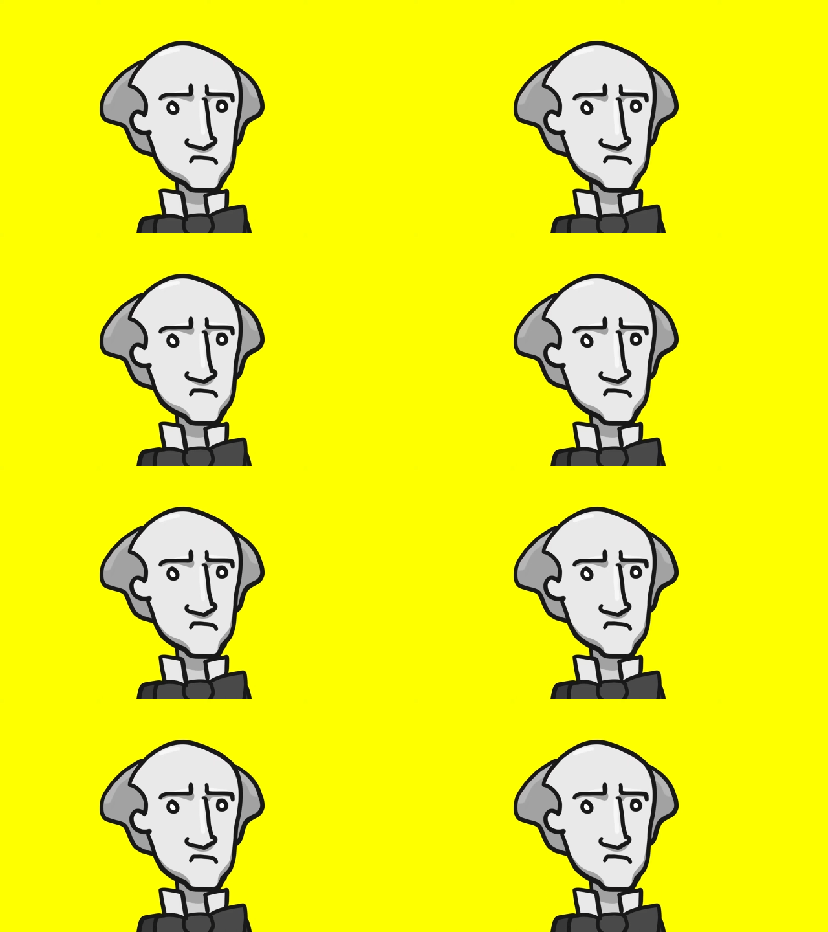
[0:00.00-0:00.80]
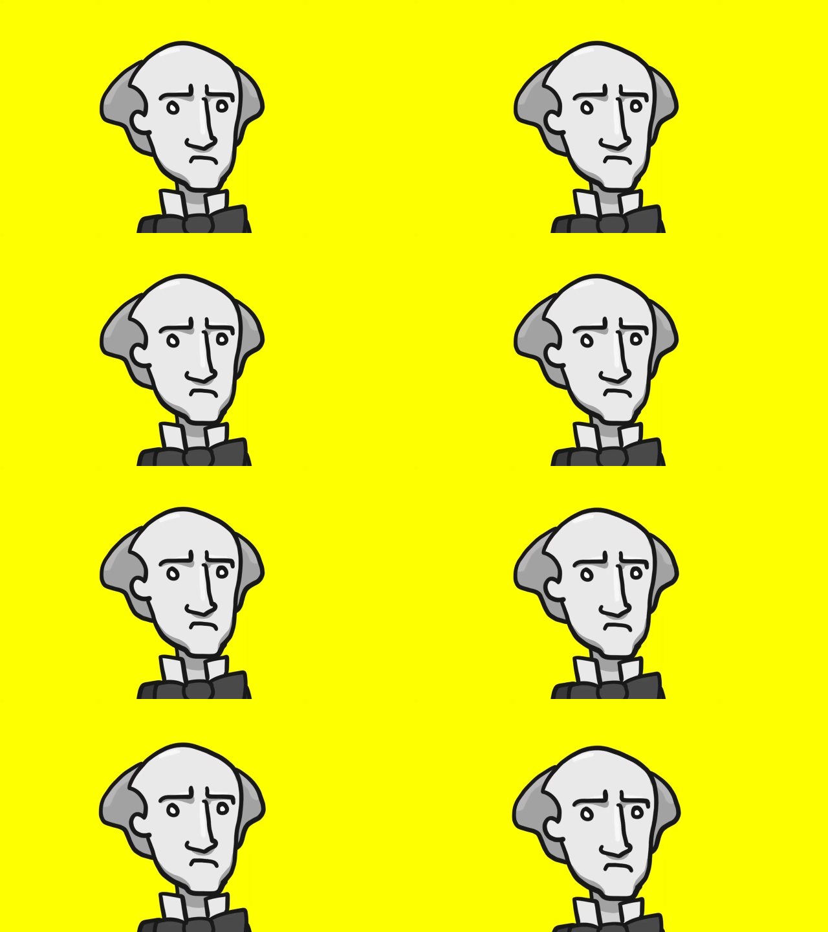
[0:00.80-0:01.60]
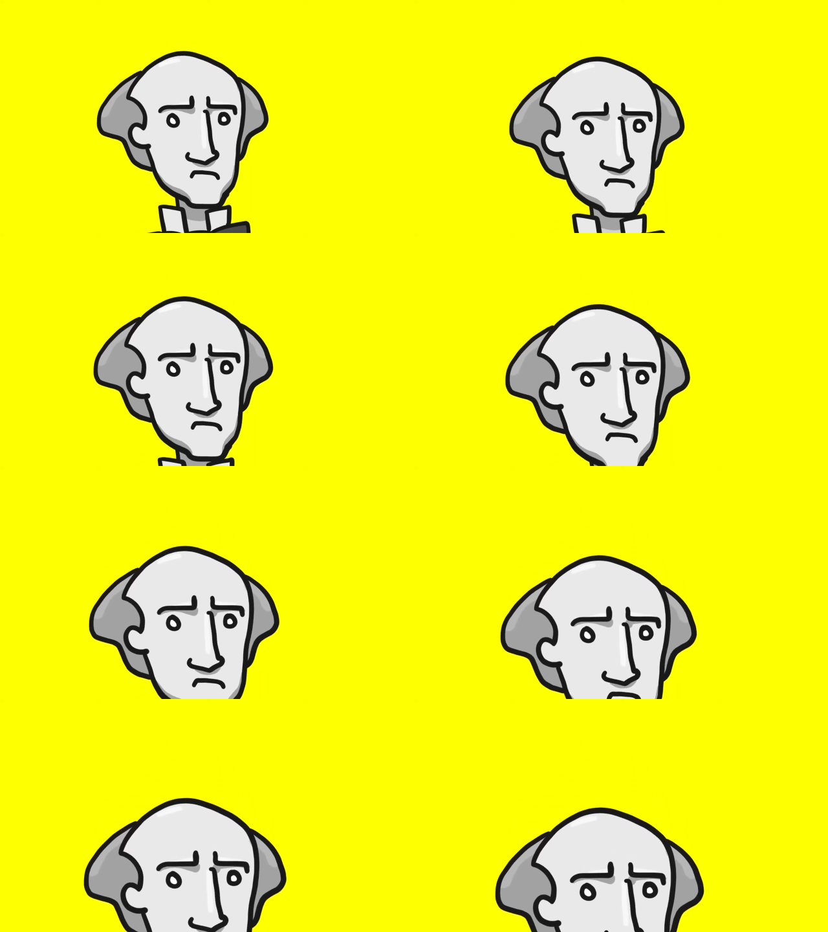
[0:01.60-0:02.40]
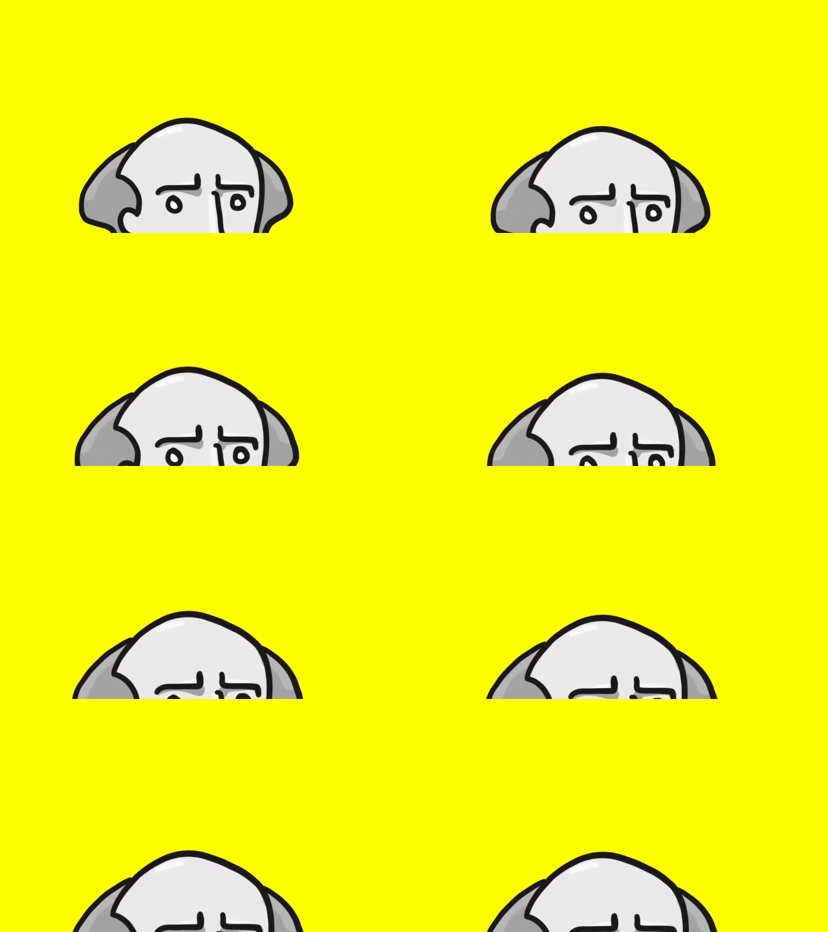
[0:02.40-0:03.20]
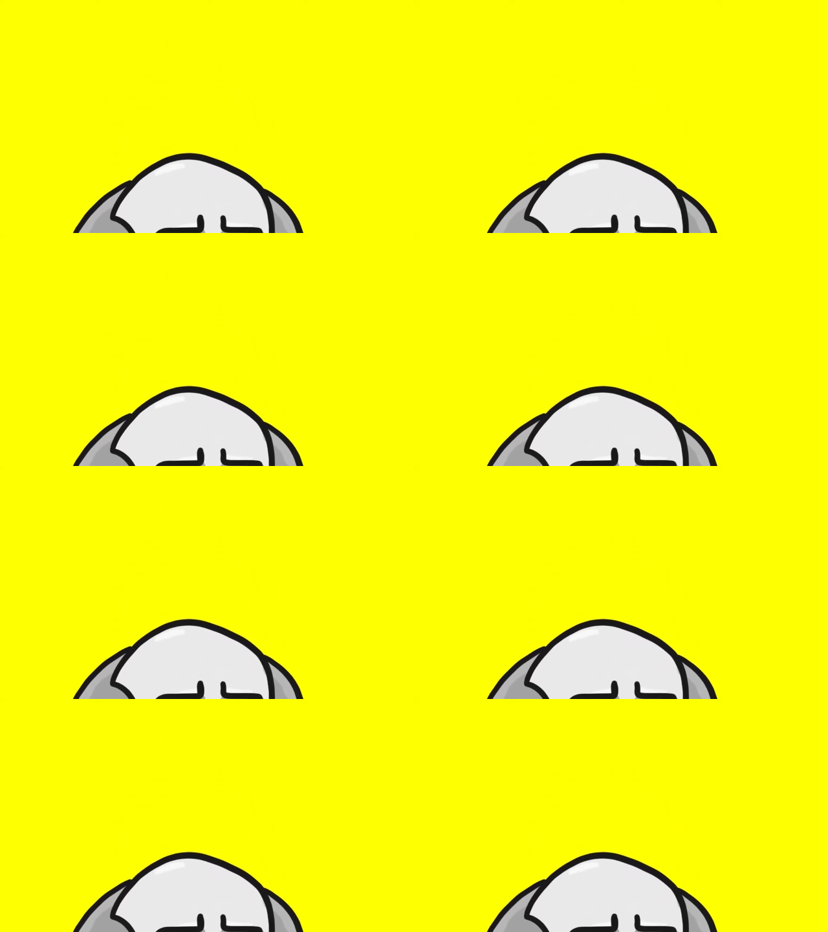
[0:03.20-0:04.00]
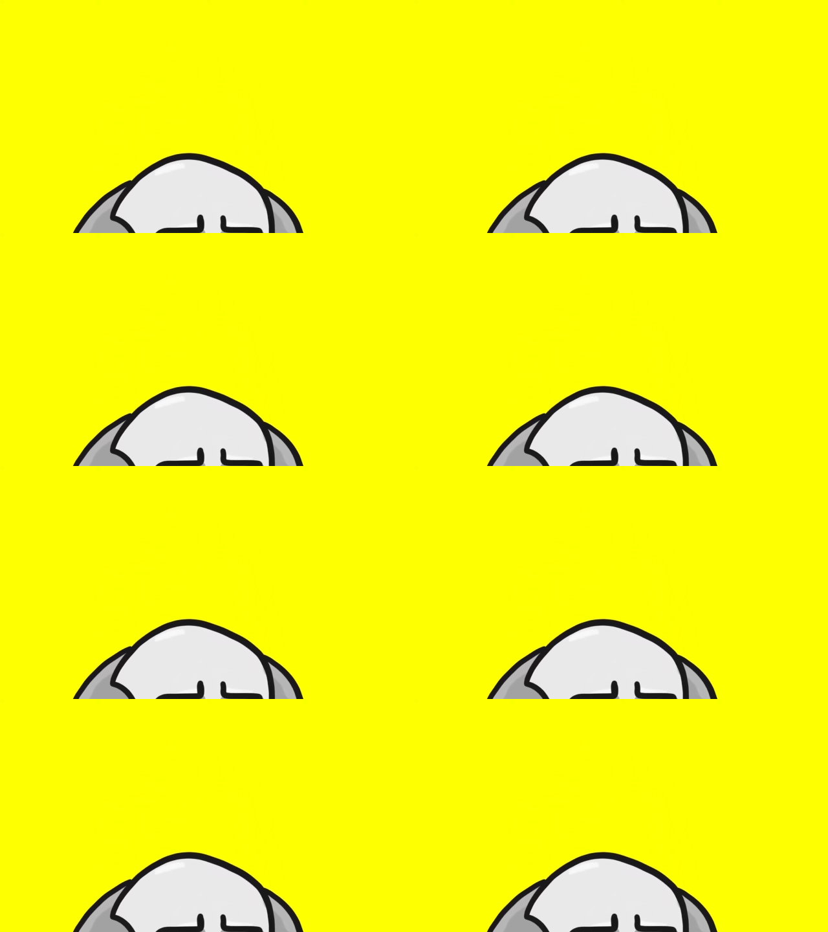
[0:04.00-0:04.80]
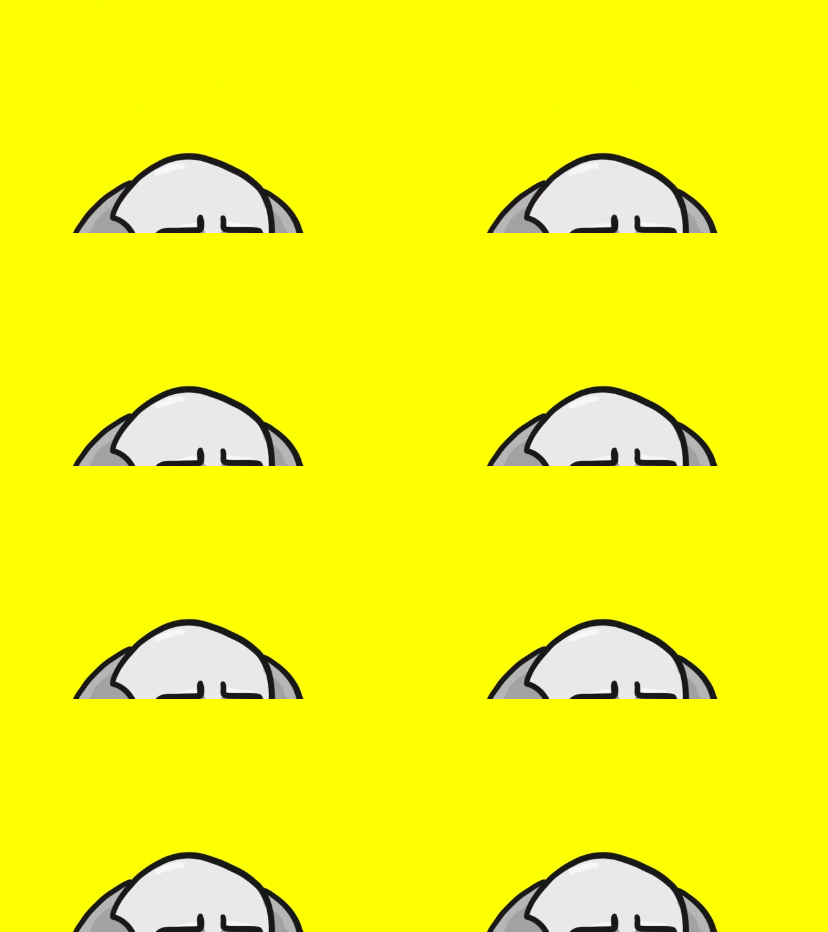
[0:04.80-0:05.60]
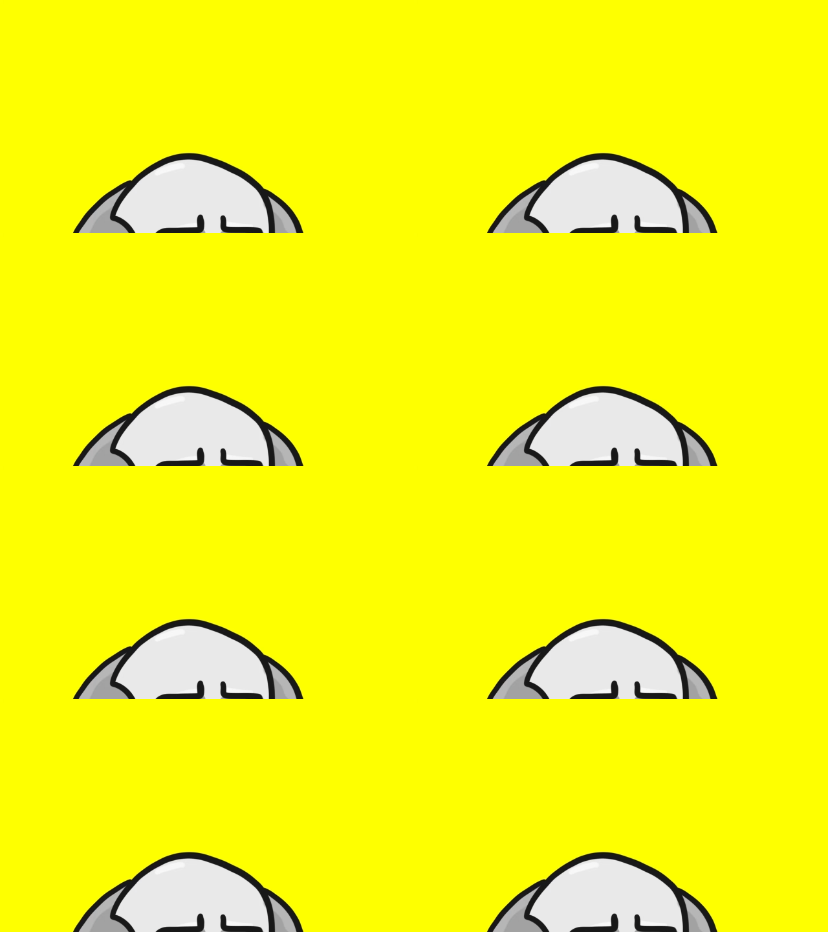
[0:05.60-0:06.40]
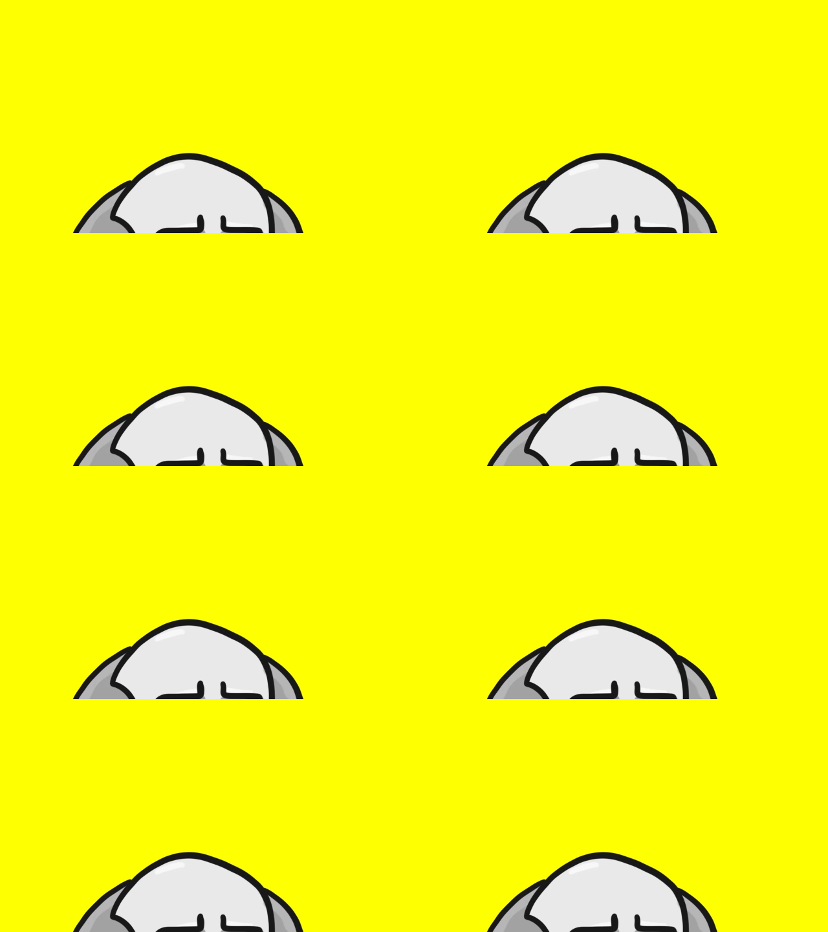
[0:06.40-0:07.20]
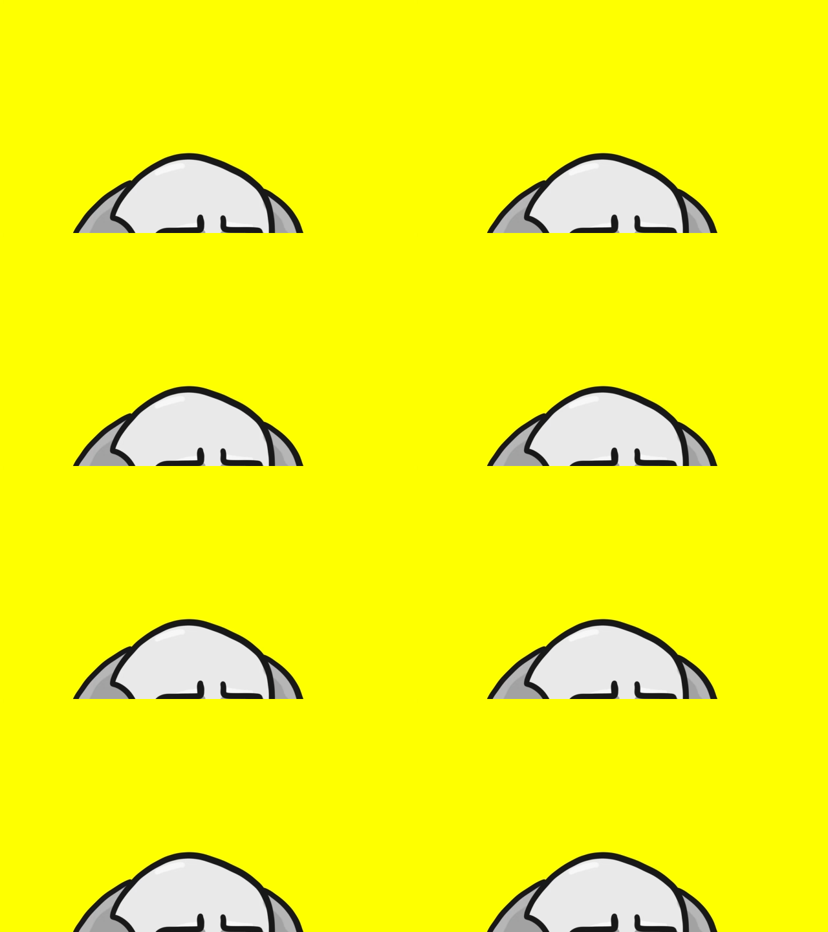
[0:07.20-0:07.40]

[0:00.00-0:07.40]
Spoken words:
No face is visible, so there are no lips to read.